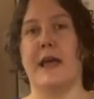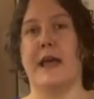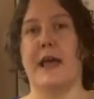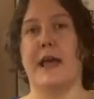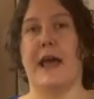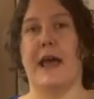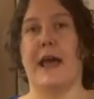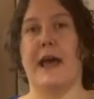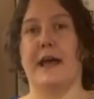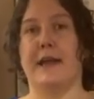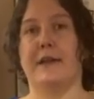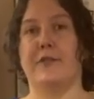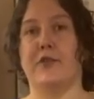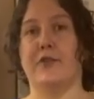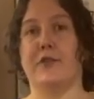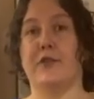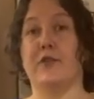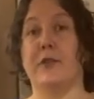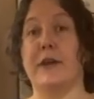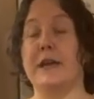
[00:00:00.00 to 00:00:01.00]
and there's
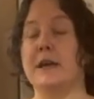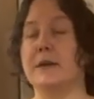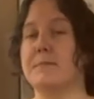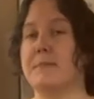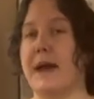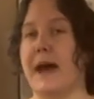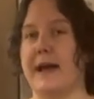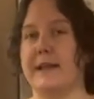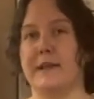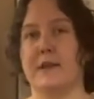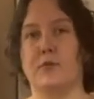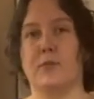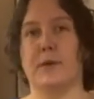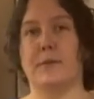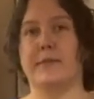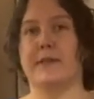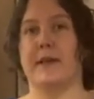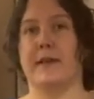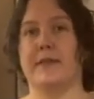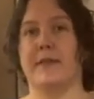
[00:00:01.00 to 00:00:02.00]
a great companion
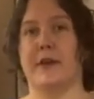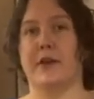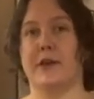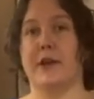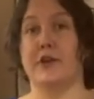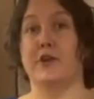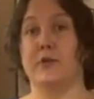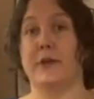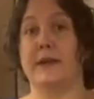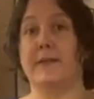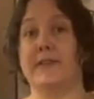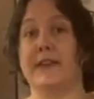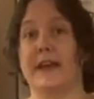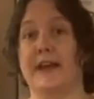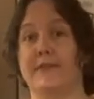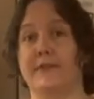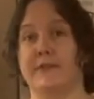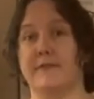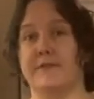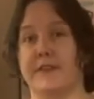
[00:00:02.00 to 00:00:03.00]
website there. You don't even
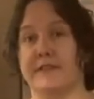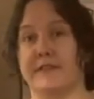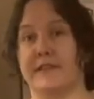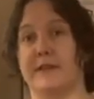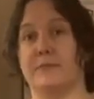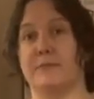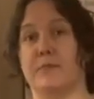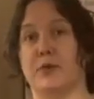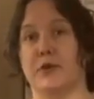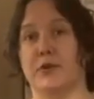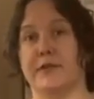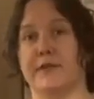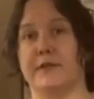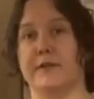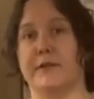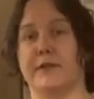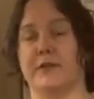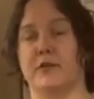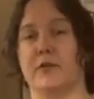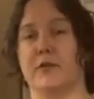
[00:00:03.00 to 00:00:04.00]
have to visit in person
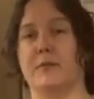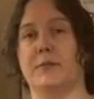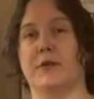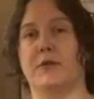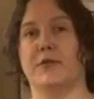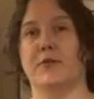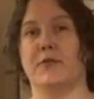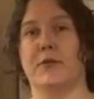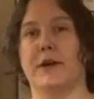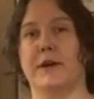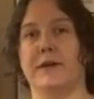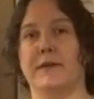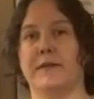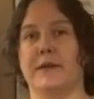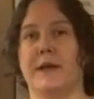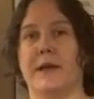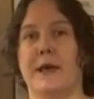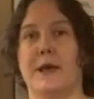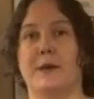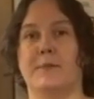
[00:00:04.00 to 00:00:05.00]
to know about the rocks,
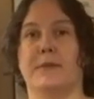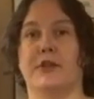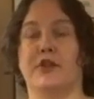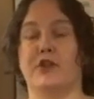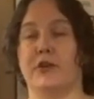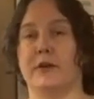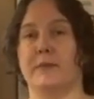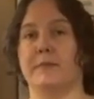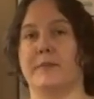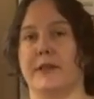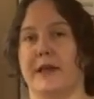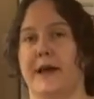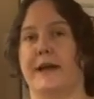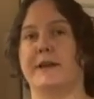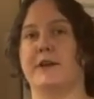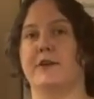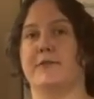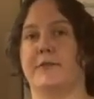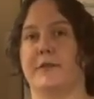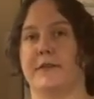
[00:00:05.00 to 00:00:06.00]
but you can plan
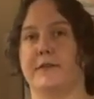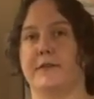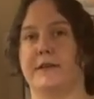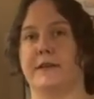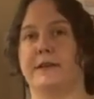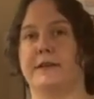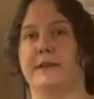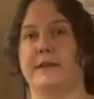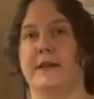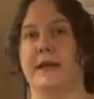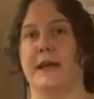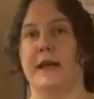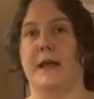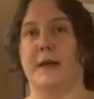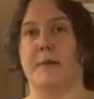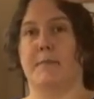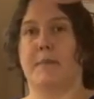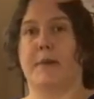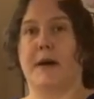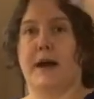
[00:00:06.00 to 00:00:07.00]
your visit
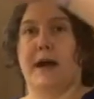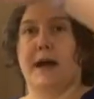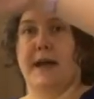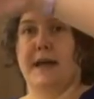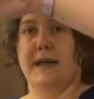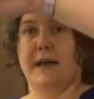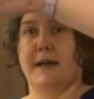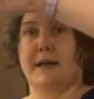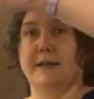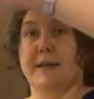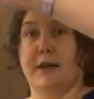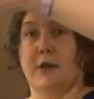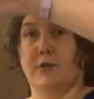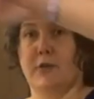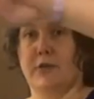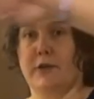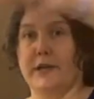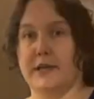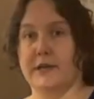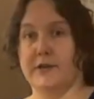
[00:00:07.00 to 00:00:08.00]
by
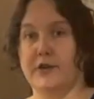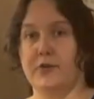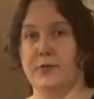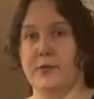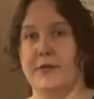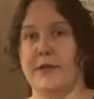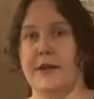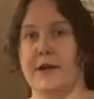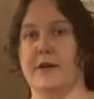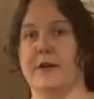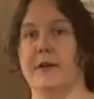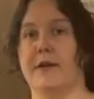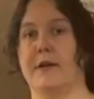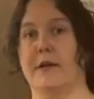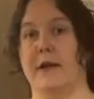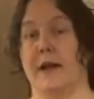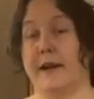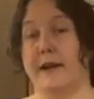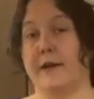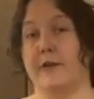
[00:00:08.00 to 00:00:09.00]
downloading a tour there.
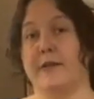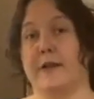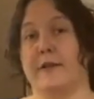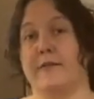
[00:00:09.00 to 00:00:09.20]
And I also have